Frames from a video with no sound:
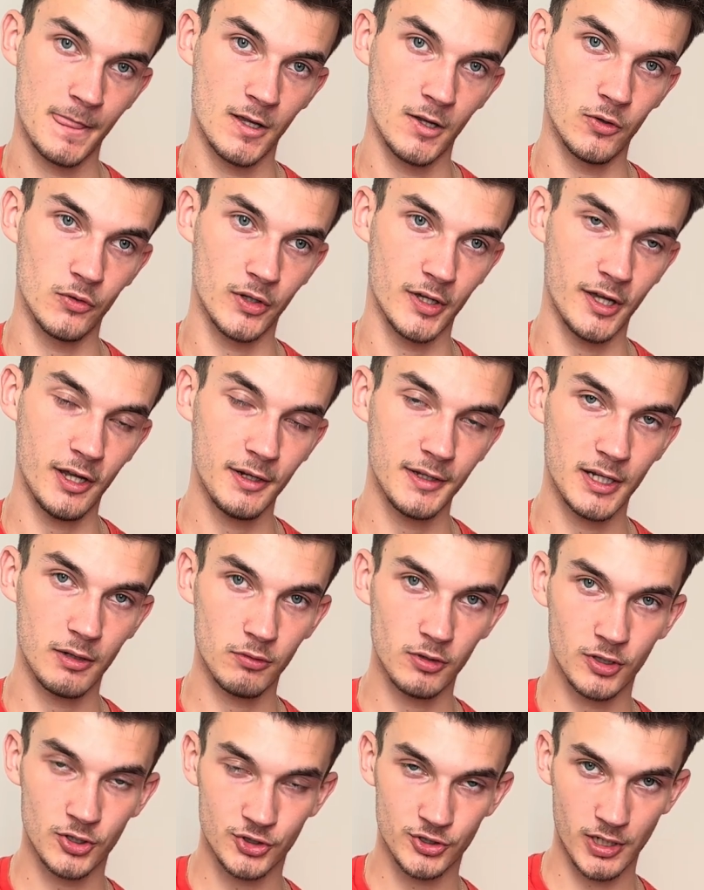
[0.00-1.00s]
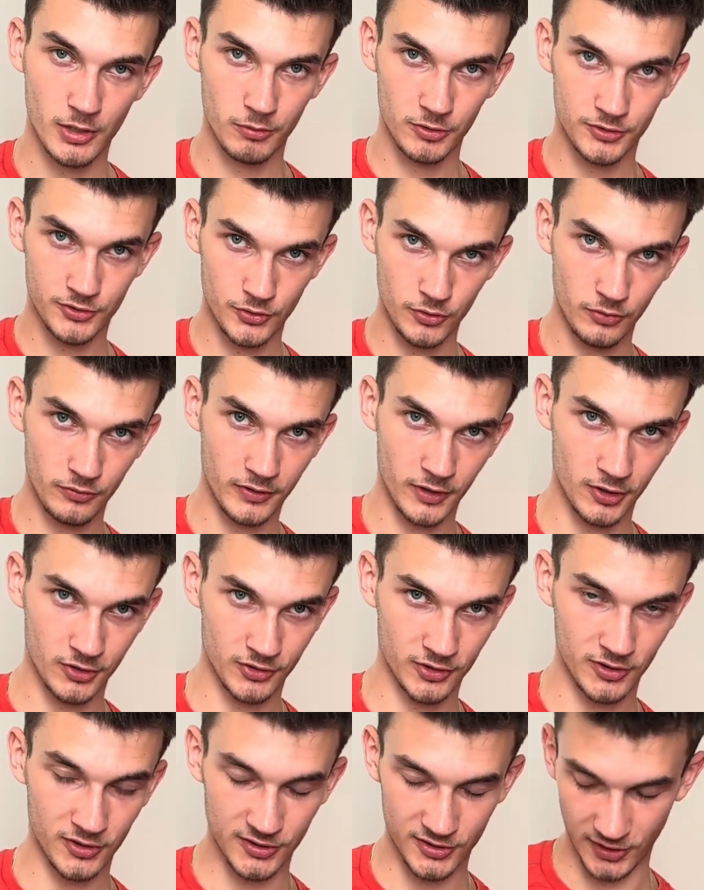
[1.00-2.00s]
Okay, now we're going to try with 2 fingers on
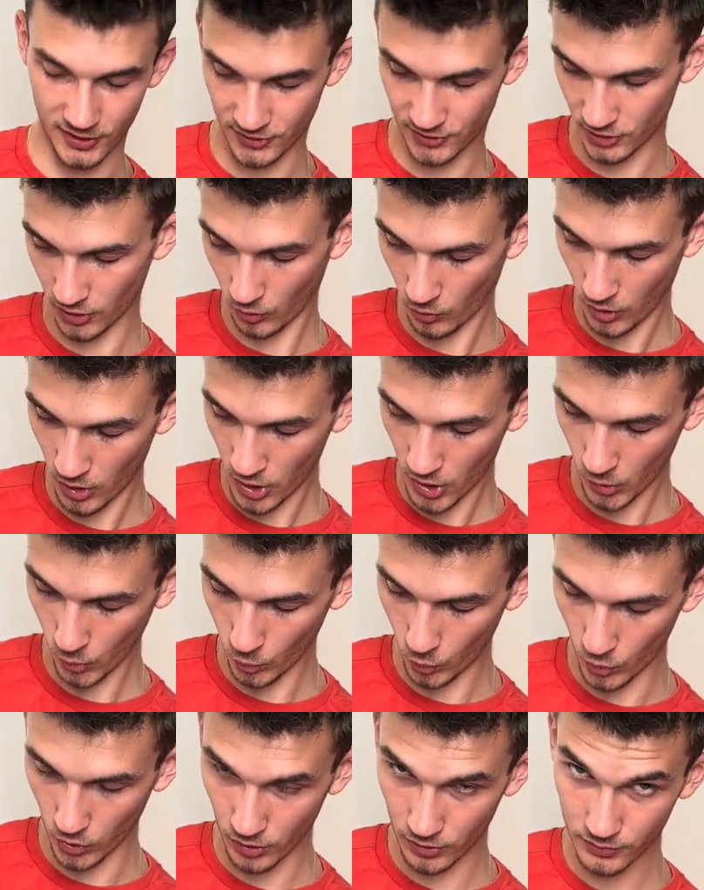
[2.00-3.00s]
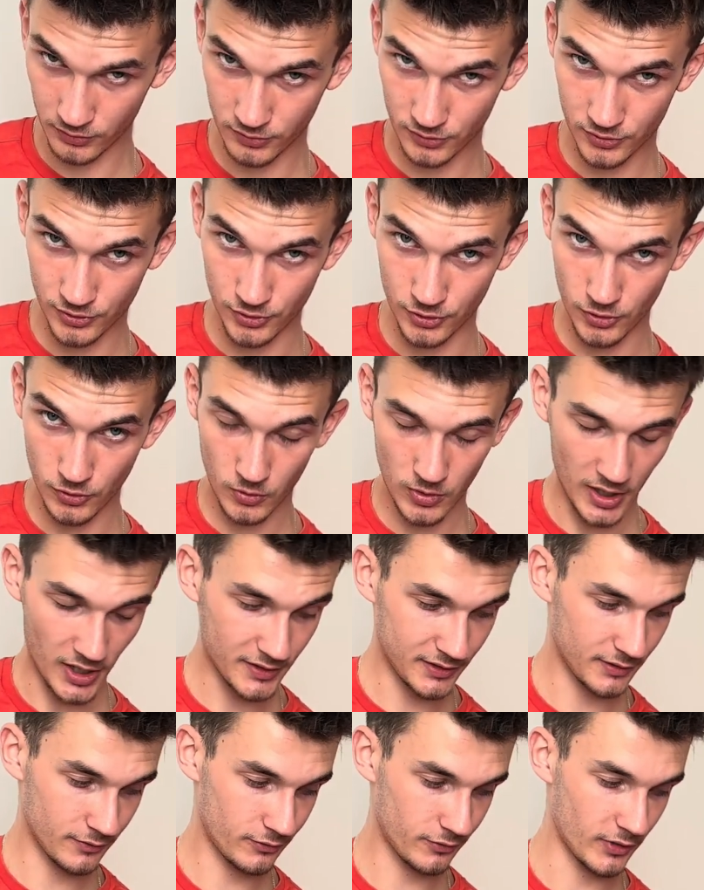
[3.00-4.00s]
this side. So 1, 2, and
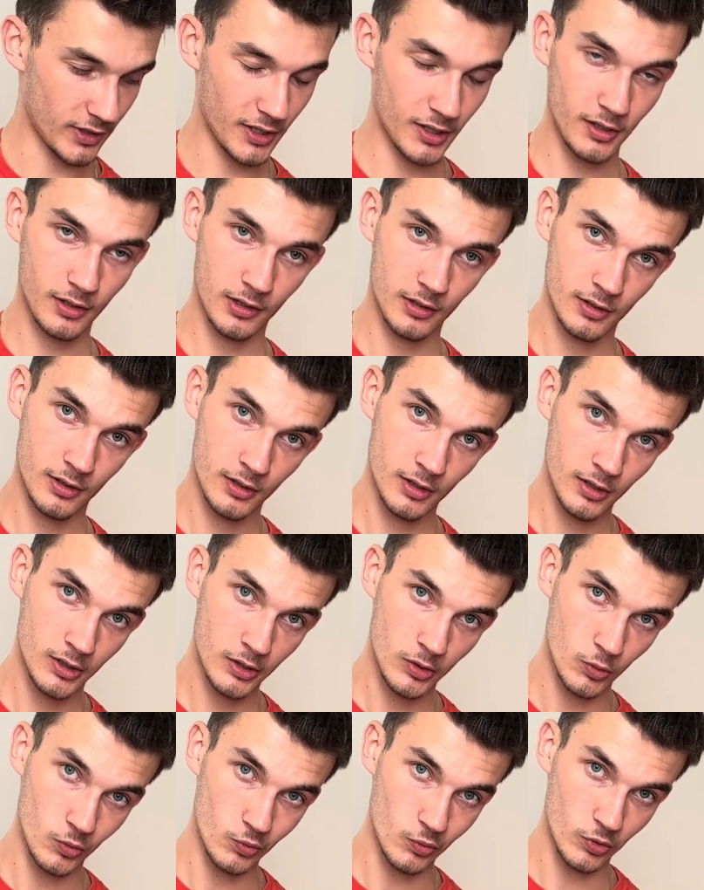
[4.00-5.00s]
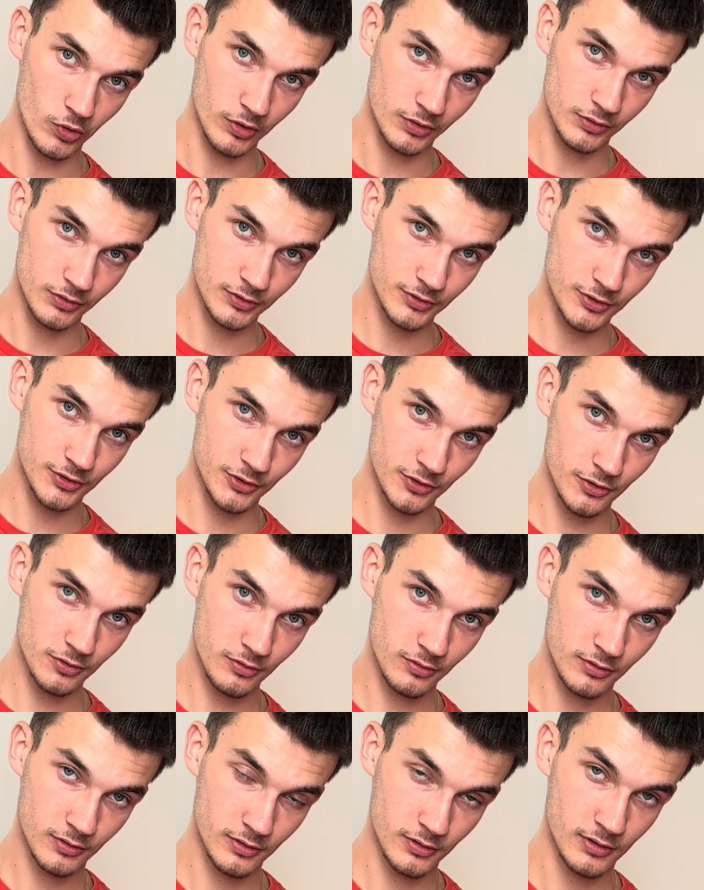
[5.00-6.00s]
then fret it. 1, 2,
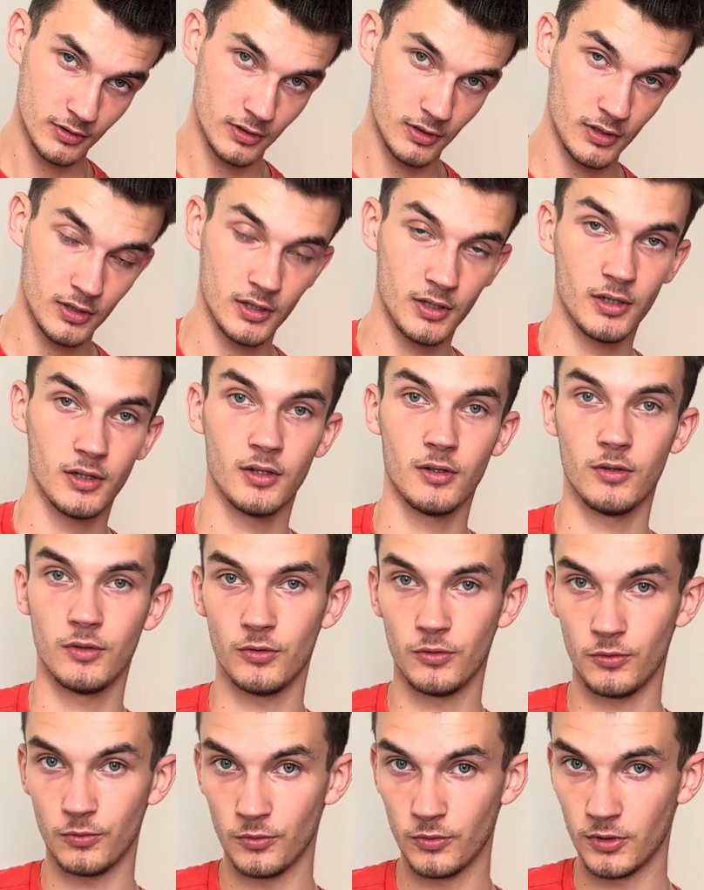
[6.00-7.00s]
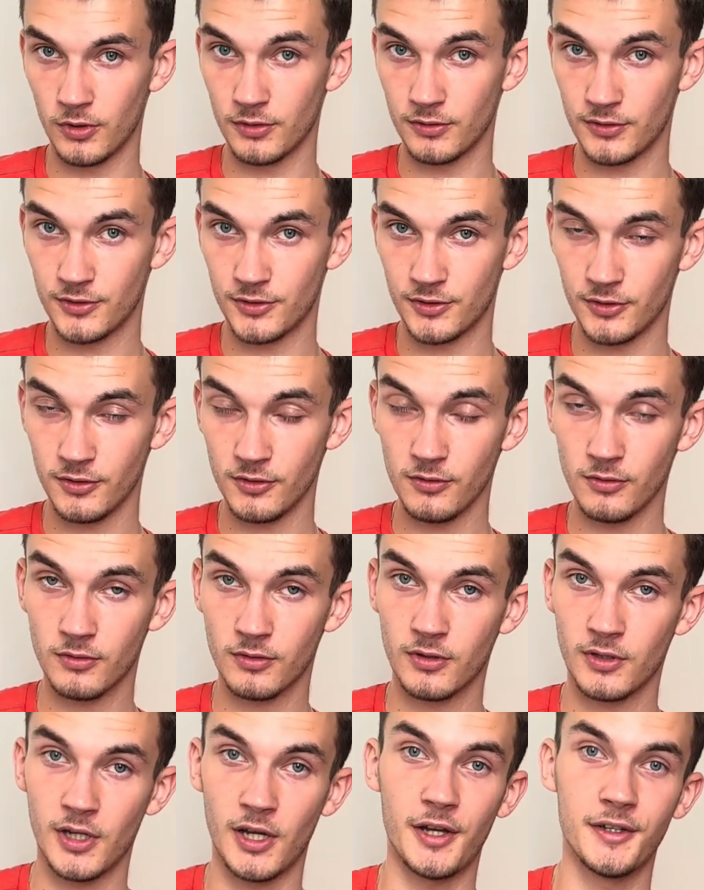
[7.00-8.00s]
1, 2,
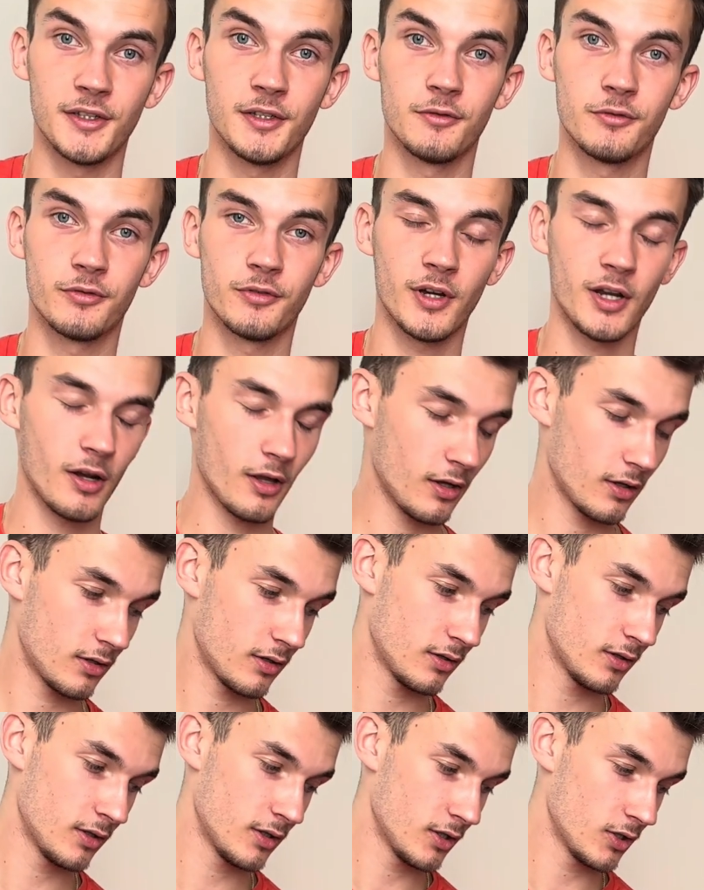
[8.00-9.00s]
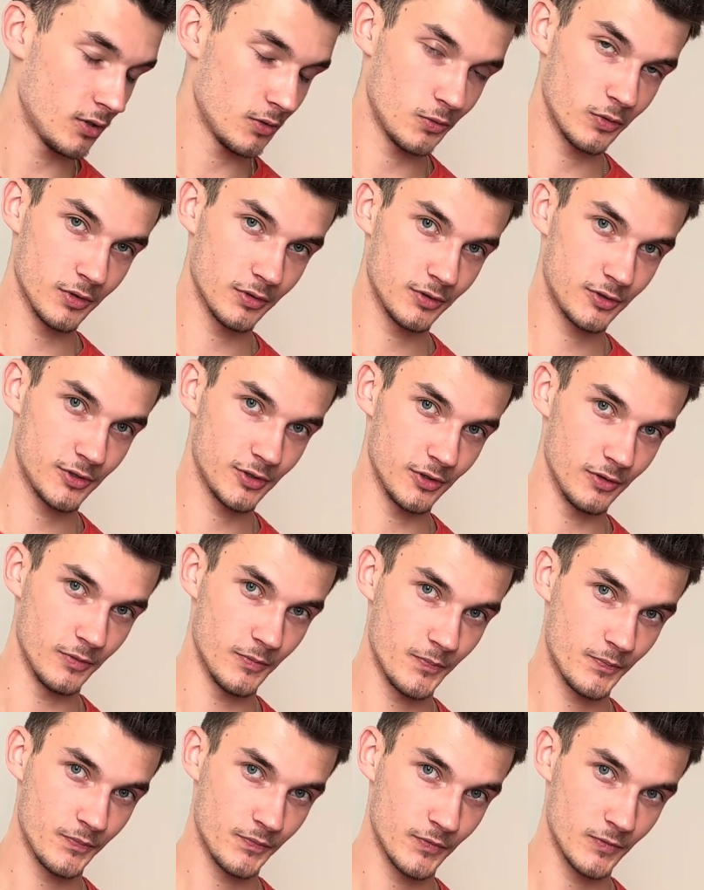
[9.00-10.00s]
and then fret it. 1, 2.
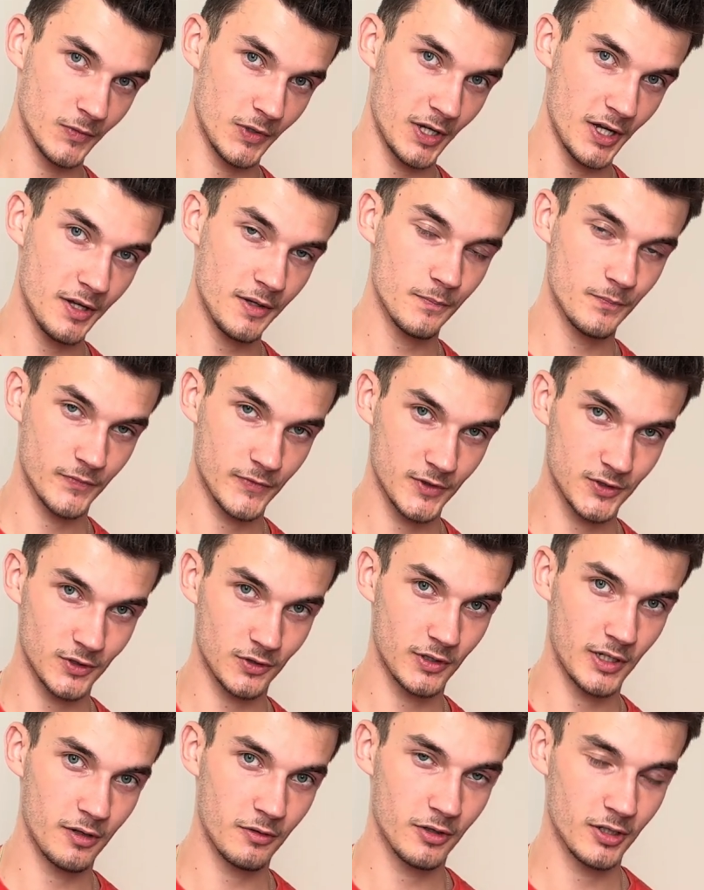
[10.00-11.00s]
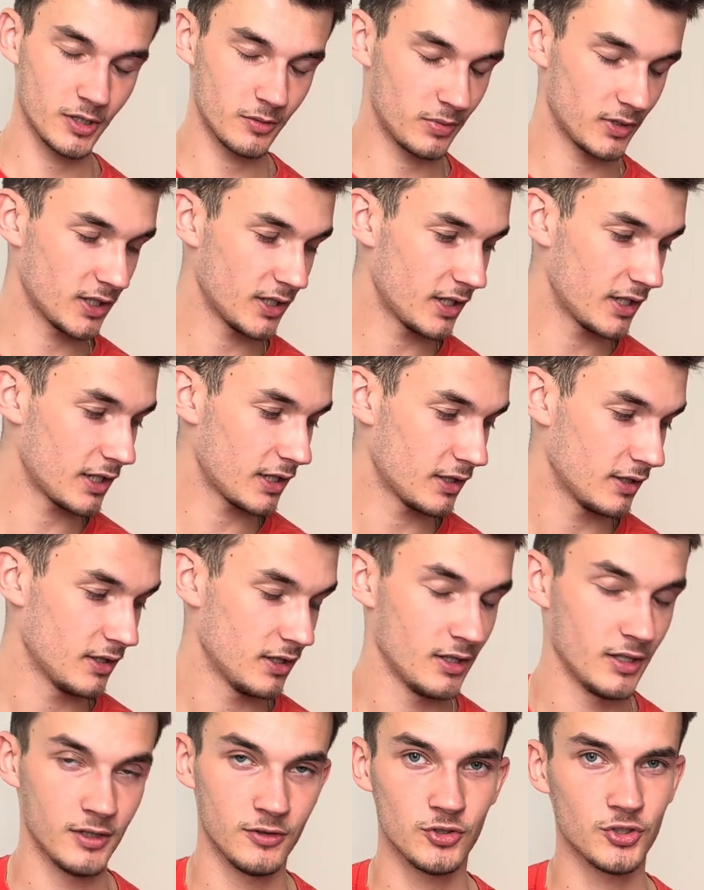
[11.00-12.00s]
Okay, so now we're going to play that,
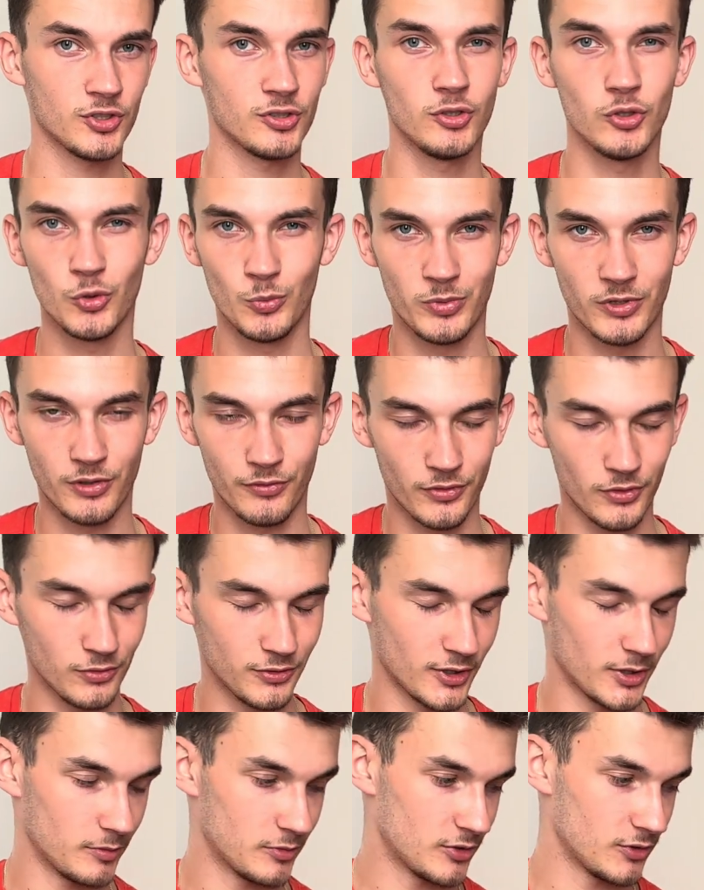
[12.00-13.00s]
just to loop it a few times.